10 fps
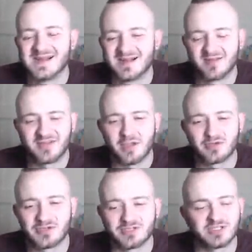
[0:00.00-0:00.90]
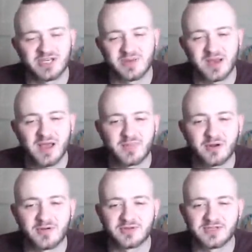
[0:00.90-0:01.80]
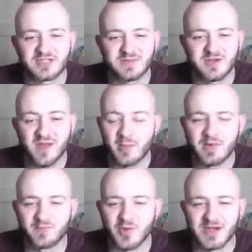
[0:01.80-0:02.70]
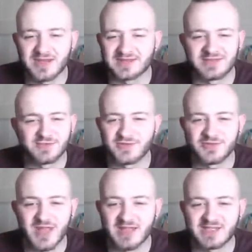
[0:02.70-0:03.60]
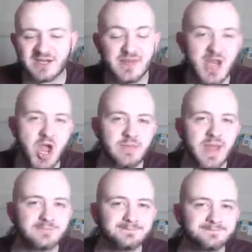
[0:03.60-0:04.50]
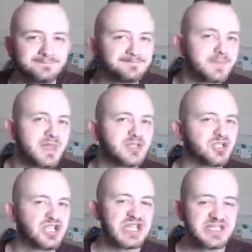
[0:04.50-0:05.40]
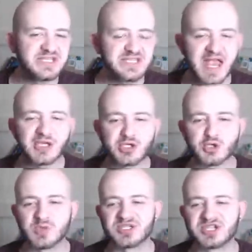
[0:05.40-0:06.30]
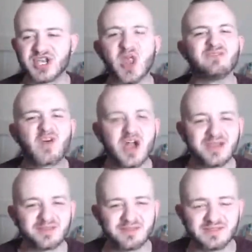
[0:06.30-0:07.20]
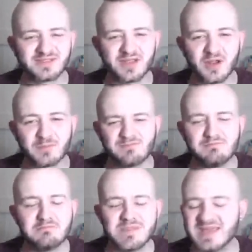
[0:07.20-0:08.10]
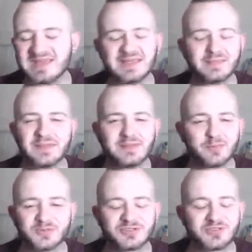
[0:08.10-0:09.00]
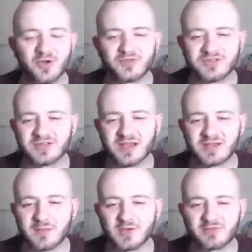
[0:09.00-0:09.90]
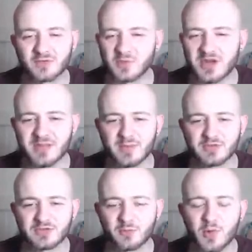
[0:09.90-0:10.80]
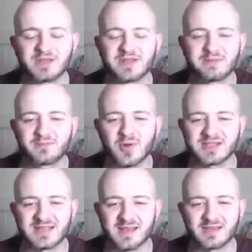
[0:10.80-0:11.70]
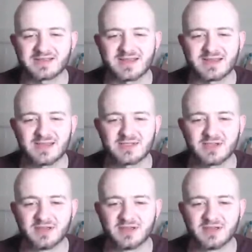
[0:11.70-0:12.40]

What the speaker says: Oh, the ocean's just going to be Pleurodons, it's going to be great, and when breeding gets introduced, it's going to be a nightmare. Just incestuous leviathans eating people, just constant. I'm looking forward to. Why did I boost? Why did I press that like second nature?